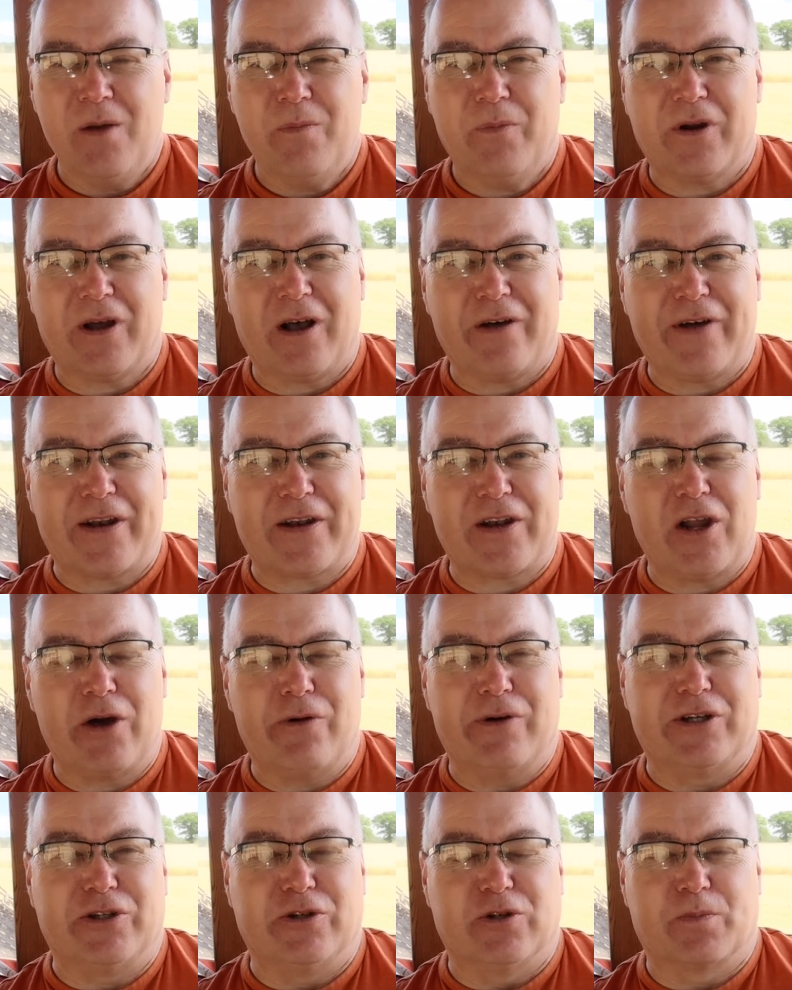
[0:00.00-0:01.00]
But I've had
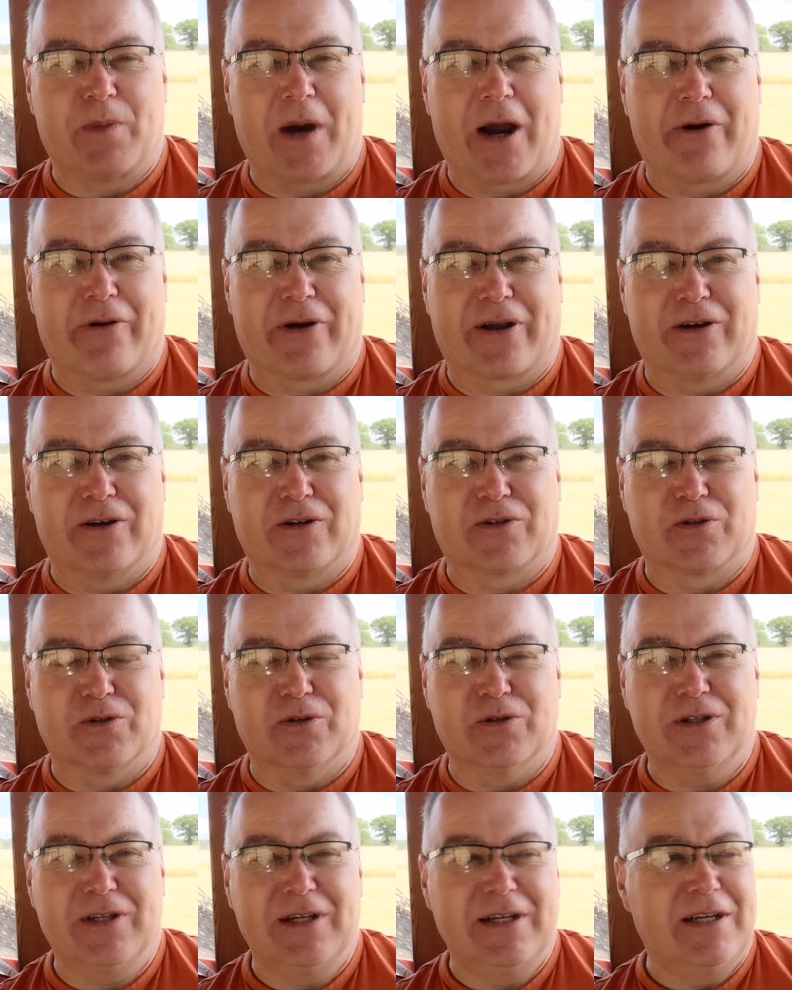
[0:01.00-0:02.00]
no issues powering it at
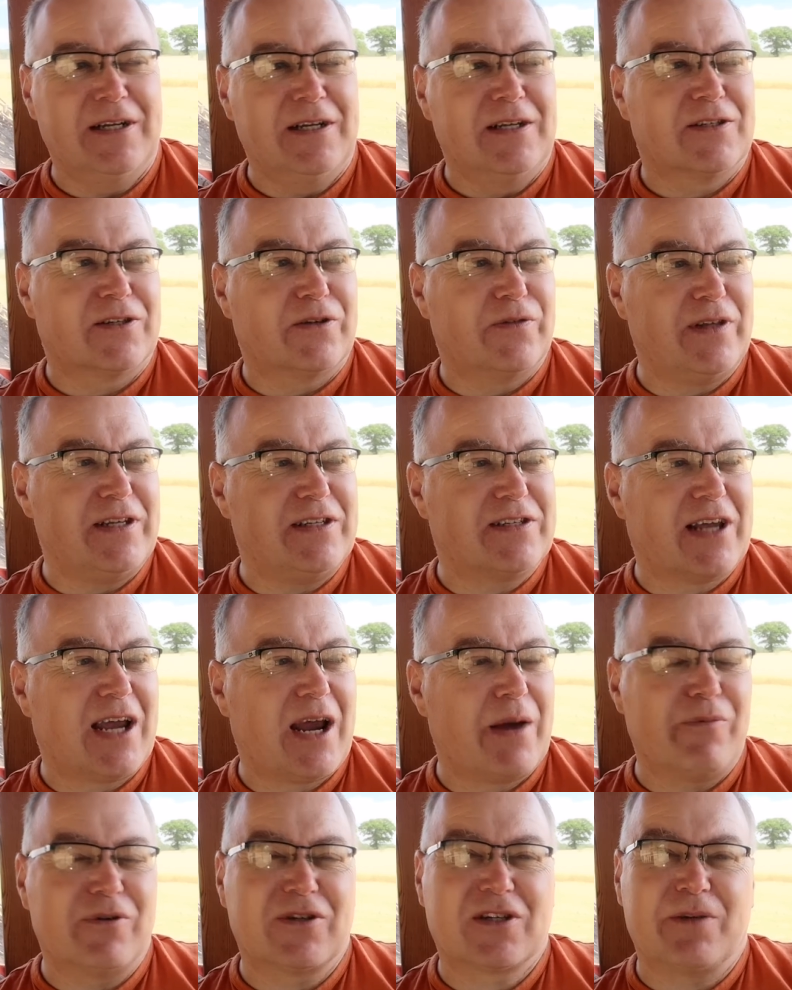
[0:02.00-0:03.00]
all. So these
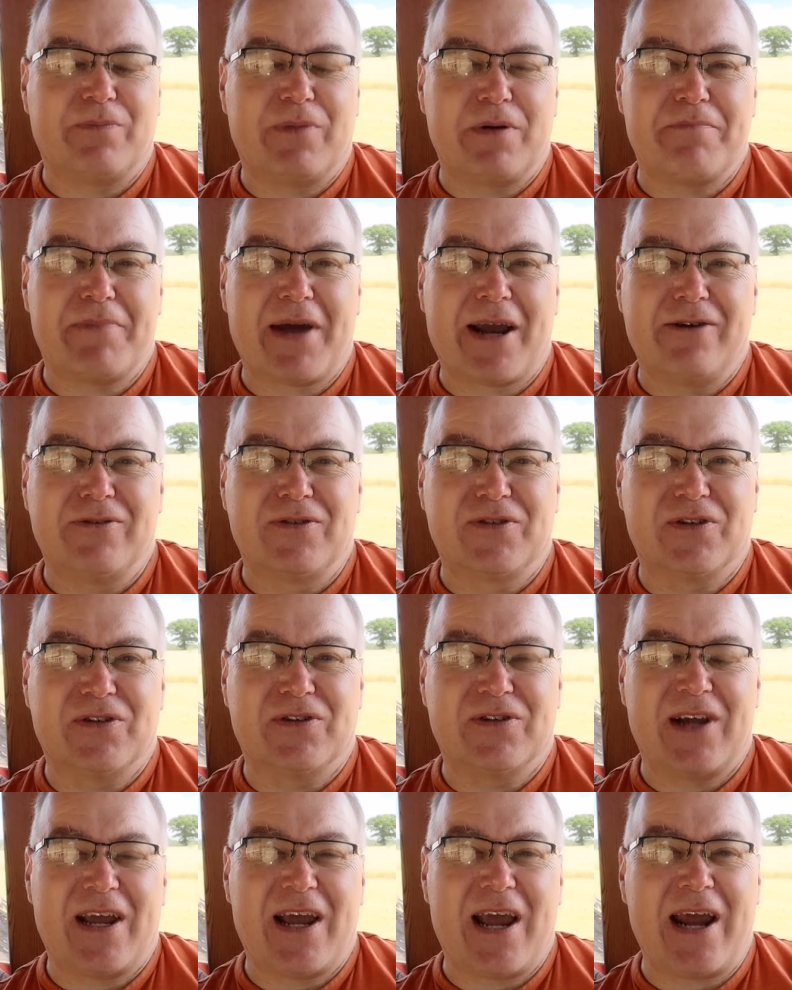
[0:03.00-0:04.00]
cameras can be
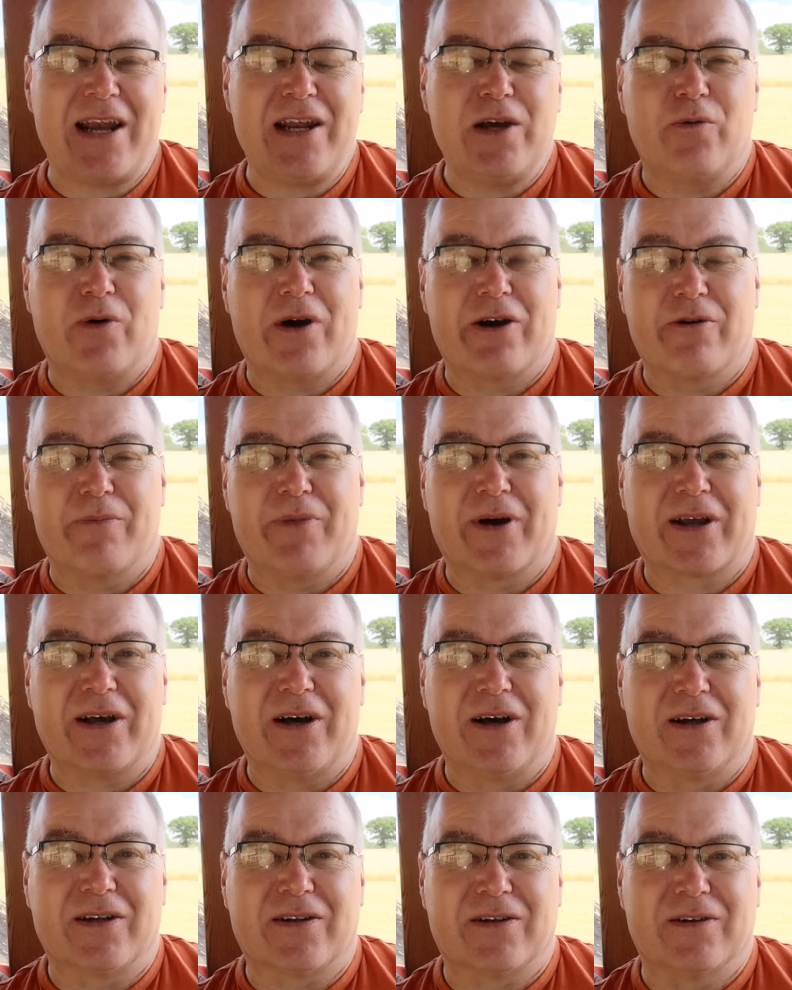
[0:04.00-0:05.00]
mounted anywhere in my
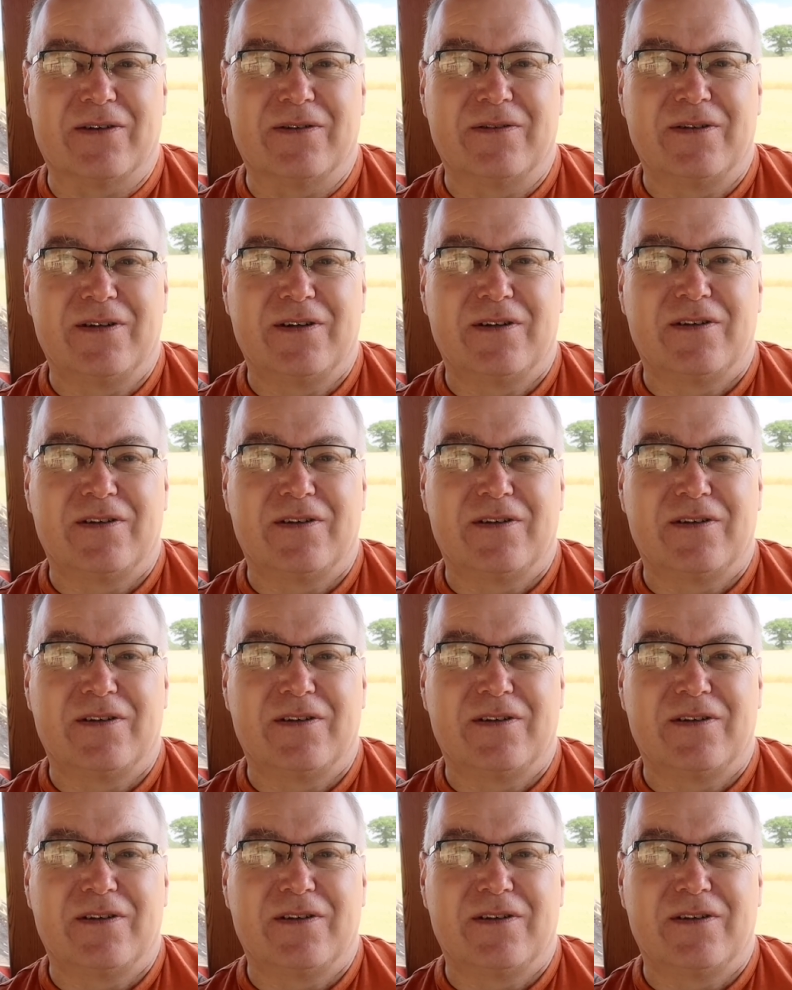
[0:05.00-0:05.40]
garden.